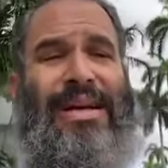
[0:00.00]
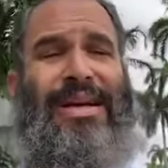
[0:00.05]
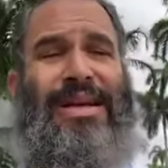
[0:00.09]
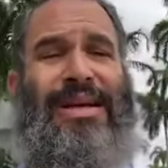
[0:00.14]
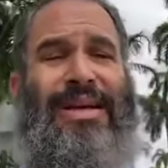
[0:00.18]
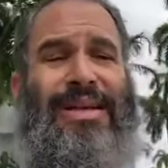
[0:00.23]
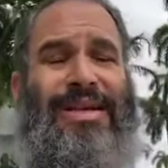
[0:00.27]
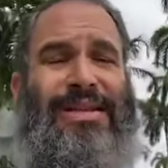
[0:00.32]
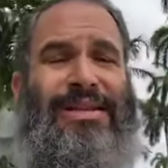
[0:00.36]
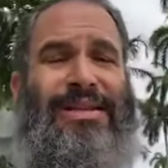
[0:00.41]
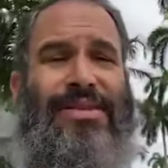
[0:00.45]

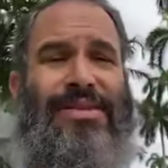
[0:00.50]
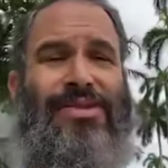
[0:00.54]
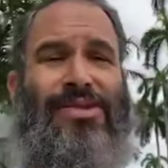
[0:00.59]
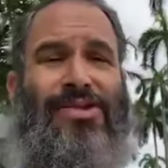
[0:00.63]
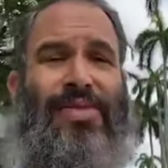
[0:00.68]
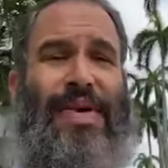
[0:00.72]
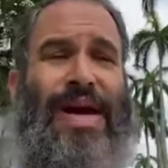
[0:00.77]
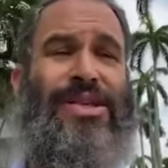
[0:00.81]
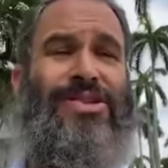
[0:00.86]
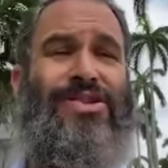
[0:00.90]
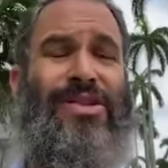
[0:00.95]
and
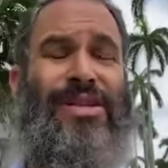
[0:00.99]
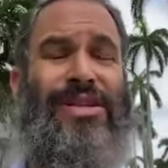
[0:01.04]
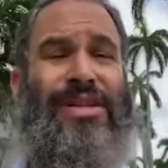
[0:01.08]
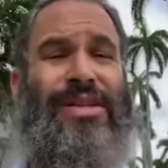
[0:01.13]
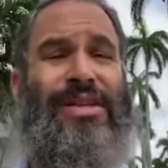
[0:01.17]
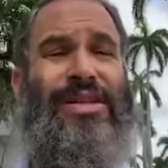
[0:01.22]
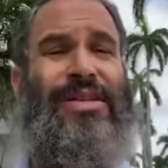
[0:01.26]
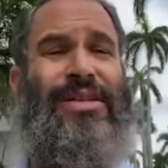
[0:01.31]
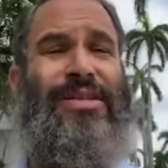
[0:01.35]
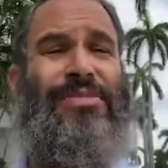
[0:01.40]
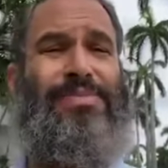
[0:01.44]

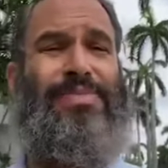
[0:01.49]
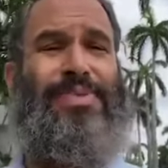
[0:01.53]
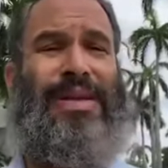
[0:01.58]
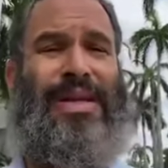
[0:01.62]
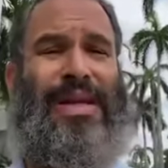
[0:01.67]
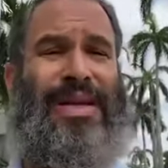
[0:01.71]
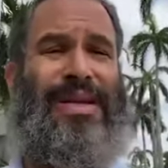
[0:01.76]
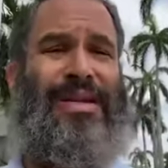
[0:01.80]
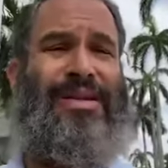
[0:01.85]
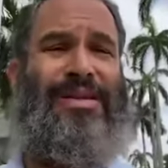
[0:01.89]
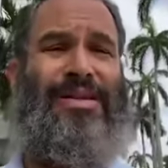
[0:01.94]
tragically, the
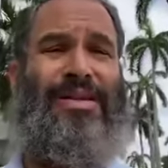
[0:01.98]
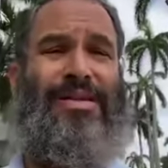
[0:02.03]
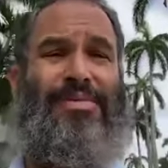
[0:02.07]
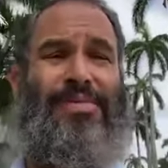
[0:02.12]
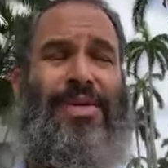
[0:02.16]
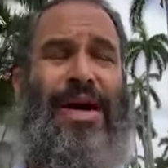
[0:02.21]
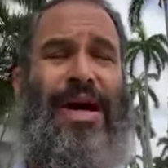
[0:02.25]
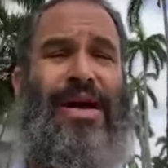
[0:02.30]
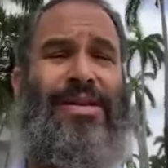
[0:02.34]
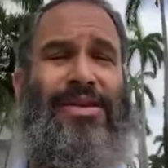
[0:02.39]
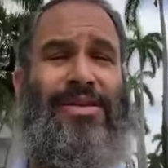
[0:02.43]

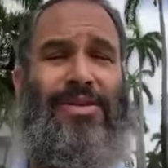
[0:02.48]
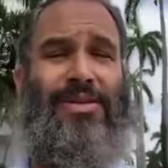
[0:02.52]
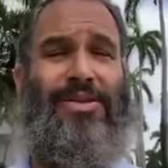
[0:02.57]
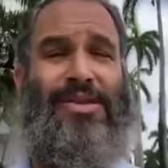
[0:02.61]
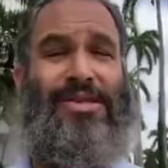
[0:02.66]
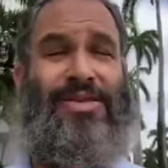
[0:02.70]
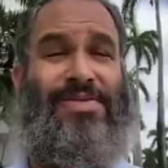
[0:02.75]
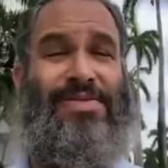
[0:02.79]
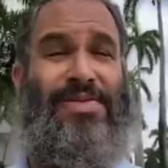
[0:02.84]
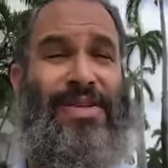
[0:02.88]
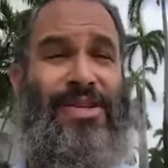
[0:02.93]
pilot
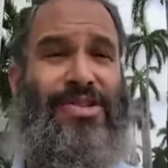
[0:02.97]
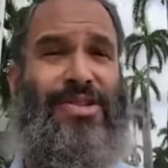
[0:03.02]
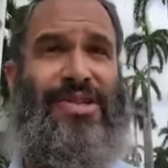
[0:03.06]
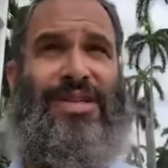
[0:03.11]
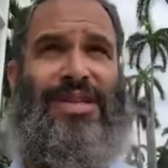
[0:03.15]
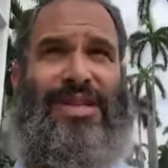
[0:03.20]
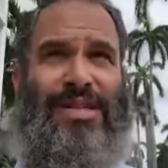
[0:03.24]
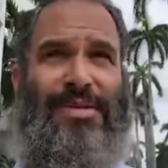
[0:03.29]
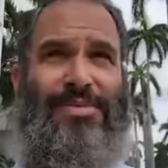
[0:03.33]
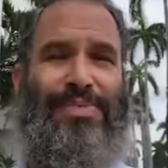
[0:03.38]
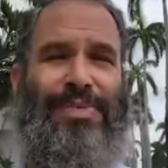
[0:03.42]
lost vision
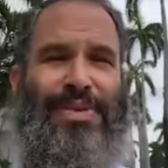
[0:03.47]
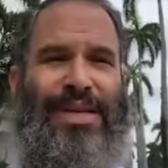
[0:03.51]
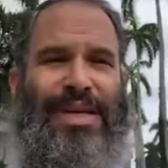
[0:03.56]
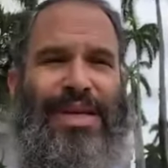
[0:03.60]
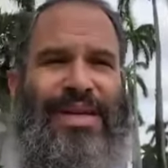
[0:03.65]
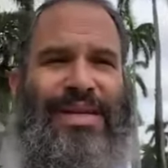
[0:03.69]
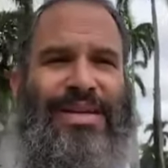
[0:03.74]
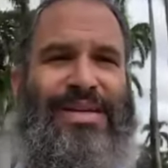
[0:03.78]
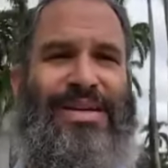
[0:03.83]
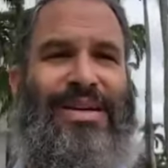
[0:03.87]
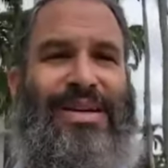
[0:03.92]
and the
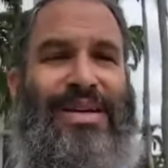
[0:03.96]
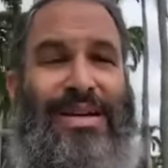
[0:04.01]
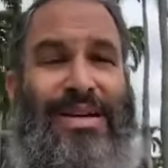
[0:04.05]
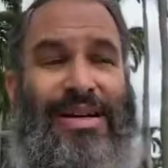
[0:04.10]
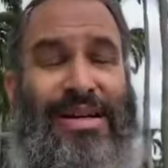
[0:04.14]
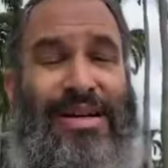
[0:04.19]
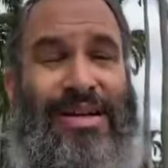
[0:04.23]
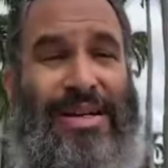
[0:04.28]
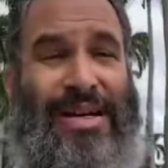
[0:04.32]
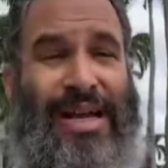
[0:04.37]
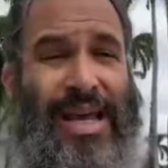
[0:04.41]
plane
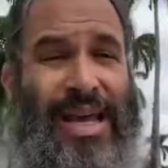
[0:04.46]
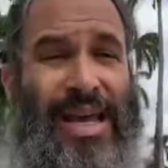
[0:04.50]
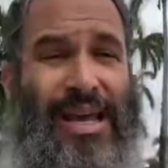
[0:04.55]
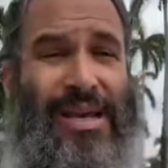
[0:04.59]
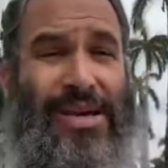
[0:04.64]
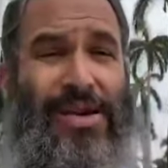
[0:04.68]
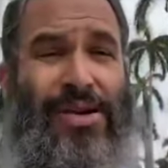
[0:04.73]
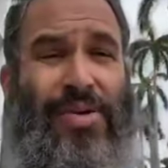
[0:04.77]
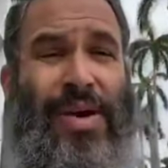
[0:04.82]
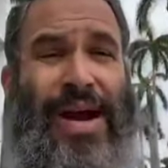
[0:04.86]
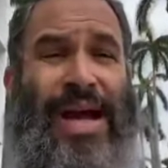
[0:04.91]

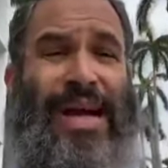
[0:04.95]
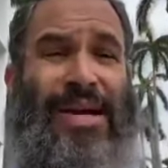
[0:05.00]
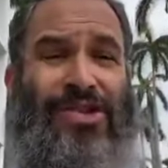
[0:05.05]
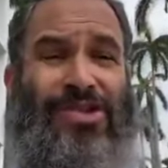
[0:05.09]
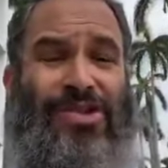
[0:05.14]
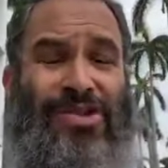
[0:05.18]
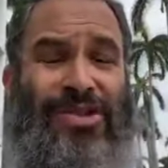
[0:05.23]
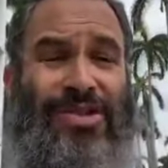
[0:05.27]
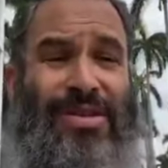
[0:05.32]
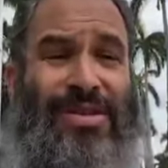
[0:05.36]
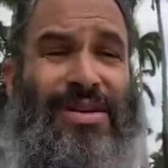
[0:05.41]

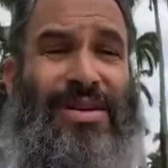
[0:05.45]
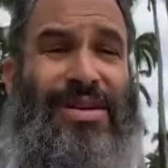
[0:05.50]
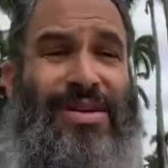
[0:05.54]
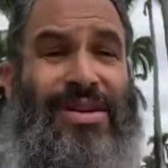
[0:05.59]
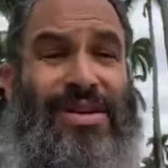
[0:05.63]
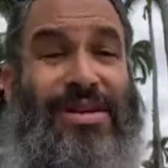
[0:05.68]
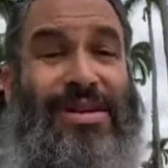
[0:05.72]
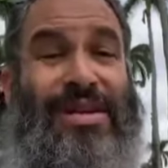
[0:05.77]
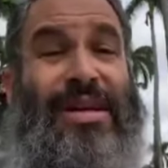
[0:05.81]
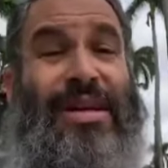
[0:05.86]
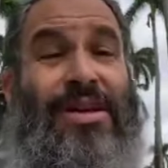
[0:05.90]
crashed
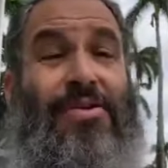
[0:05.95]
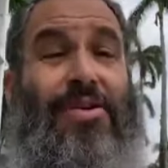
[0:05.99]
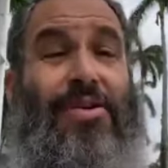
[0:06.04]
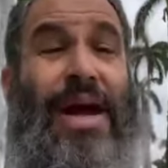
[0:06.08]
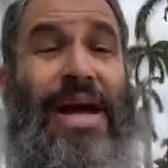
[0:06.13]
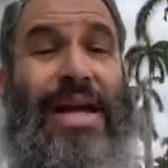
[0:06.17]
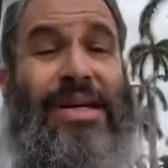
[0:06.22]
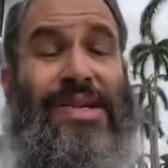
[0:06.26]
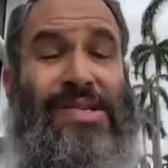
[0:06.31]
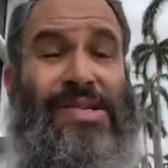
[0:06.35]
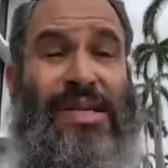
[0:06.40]
near
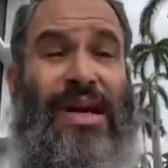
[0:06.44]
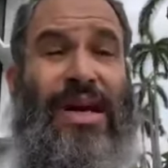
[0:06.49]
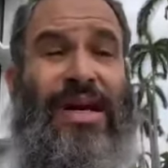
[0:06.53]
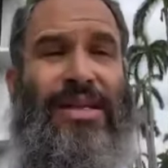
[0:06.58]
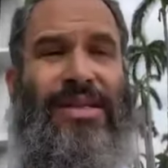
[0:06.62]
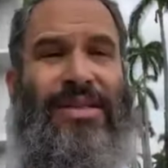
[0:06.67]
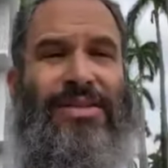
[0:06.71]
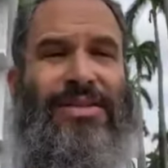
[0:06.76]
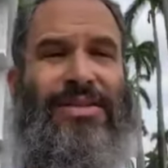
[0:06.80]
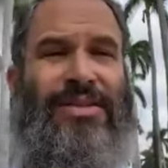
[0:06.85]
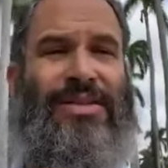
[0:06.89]
Rikers
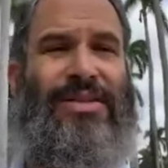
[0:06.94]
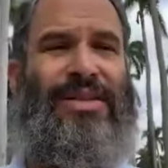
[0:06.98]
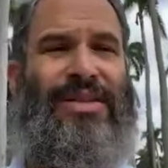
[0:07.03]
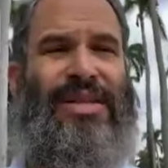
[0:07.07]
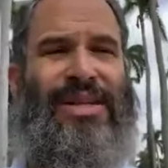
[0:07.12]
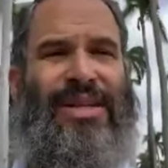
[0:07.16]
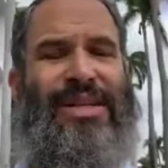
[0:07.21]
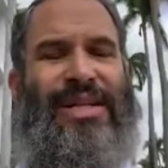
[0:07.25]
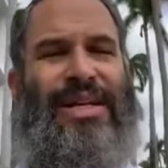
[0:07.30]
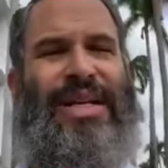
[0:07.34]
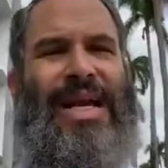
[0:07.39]
Island.
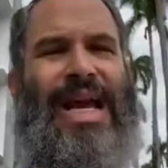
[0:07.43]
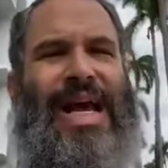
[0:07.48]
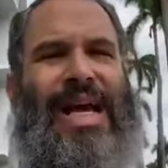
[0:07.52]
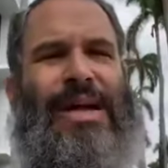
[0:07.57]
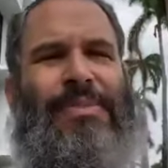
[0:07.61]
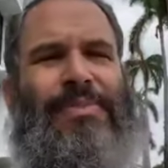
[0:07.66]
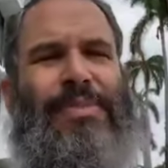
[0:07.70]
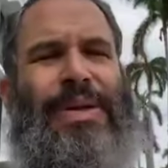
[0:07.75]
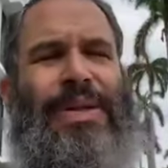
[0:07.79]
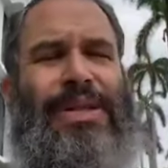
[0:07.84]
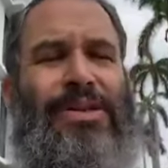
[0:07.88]
The
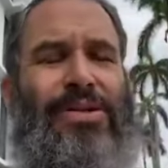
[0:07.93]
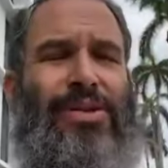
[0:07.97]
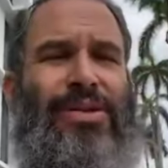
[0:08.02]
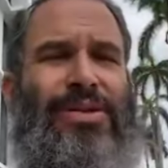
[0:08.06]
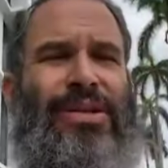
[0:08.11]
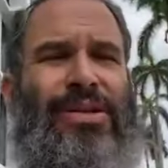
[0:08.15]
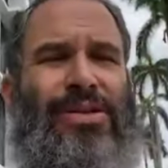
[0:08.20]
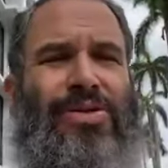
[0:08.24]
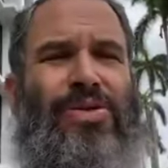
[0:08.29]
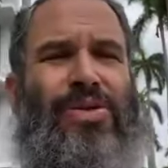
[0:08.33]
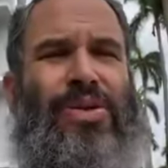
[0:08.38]
cockpit
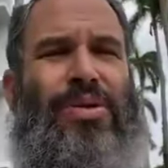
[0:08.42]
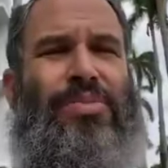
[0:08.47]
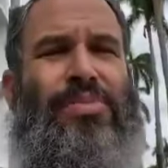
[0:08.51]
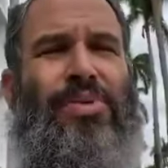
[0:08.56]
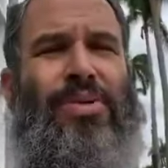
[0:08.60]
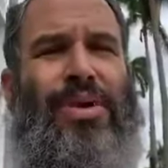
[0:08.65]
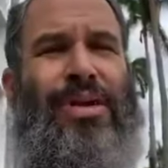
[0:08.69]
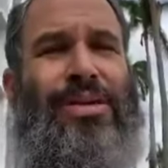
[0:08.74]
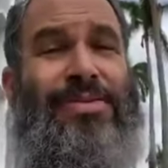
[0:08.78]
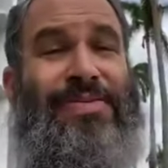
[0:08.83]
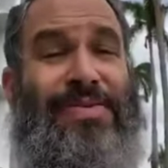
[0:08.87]
turned into a
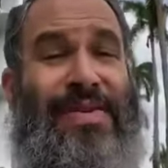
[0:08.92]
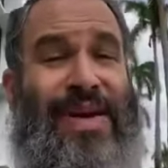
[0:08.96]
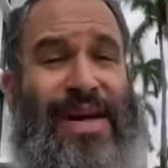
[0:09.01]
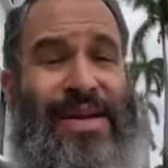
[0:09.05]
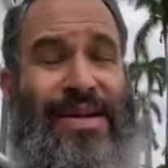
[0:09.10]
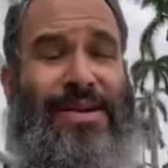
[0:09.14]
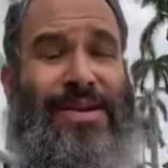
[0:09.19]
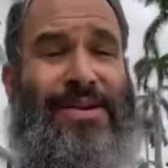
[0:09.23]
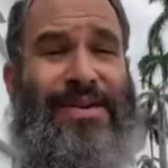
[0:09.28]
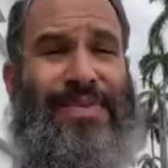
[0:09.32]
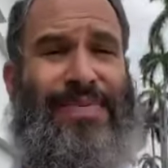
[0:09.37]
ball of
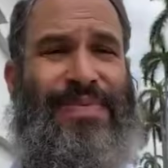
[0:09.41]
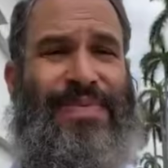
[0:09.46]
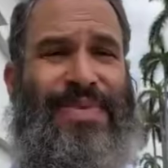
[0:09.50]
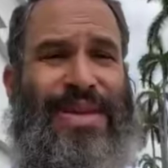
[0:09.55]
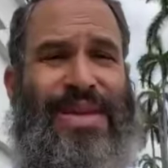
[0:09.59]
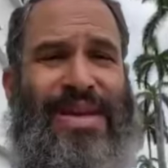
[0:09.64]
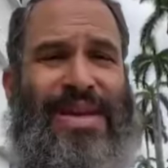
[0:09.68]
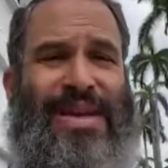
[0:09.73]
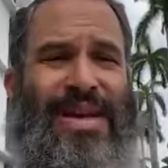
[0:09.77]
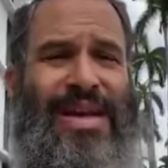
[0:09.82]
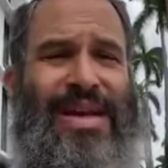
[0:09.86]
fire,
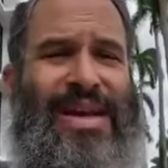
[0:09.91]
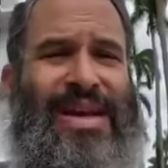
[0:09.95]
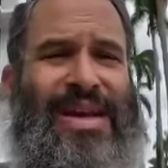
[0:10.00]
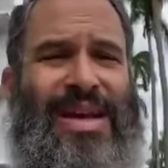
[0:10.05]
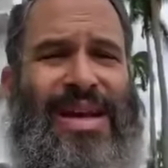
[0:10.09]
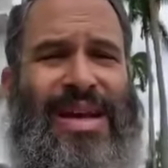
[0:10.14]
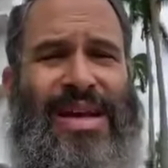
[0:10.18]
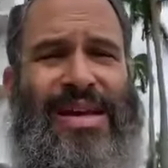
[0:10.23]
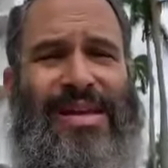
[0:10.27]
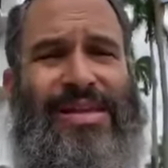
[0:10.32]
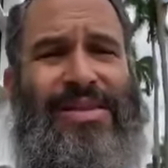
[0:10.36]

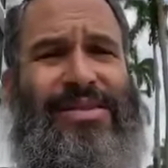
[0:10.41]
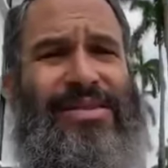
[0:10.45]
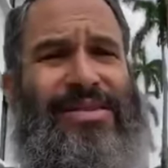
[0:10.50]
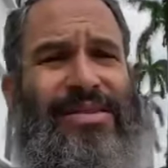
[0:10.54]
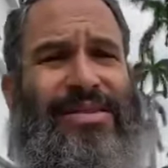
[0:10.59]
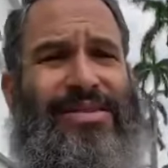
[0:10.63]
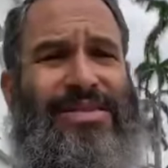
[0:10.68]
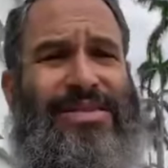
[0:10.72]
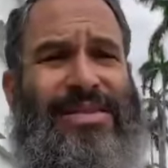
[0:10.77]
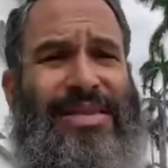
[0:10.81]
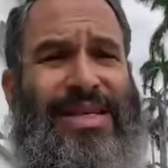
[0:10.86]
and
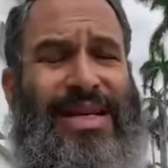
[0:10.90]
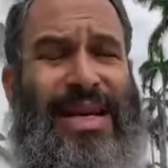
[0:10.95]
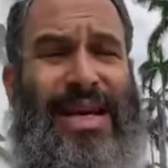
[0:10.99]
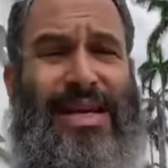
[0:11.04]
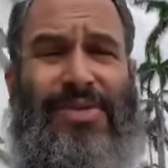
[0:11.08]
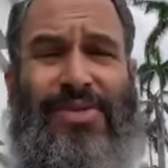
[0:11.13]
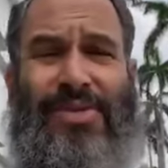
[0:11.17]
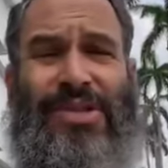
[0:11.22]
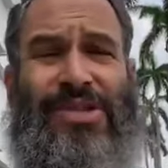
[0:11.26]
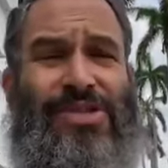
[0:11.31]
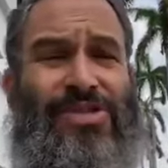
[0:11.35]
Ken
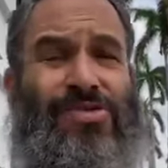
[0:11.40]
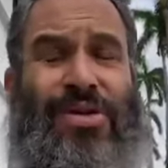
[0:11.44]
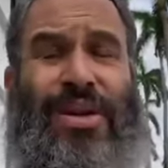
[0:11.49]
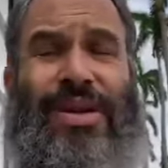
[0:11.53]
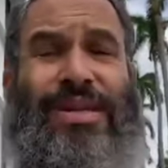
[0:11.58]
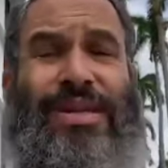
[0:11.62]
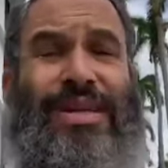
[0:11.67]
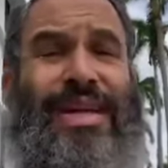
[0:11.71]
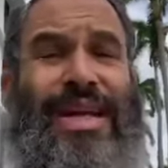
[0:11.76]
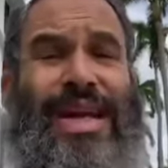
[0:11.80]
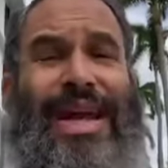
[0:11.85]
was
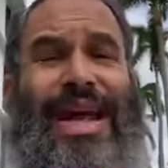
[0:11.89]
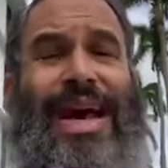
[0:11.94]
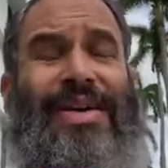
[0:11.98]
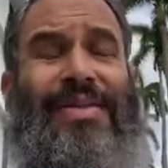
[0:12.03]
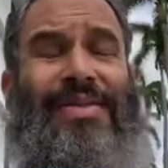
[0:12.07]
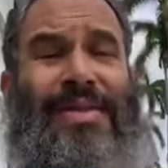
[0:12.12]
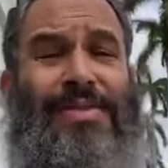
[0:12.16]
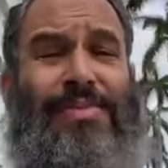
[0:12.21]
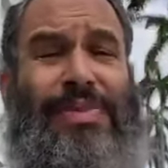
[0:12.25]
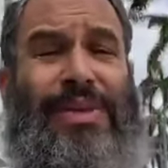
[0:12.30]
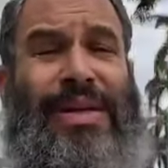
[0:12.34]
trying to get out
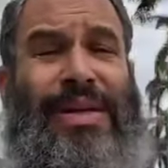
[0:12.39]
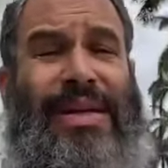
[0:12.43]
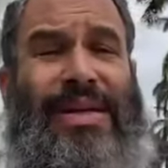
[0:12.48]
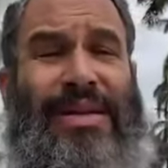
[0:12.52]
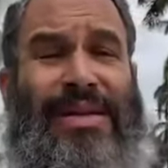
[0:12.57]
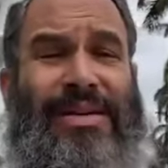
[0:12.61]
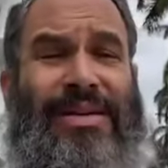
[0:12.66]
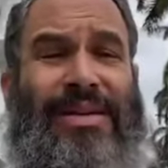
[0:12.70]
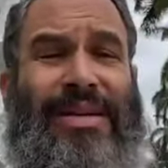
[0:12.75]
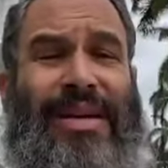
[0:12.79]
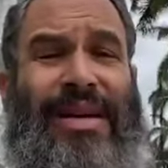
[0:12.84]
of the plane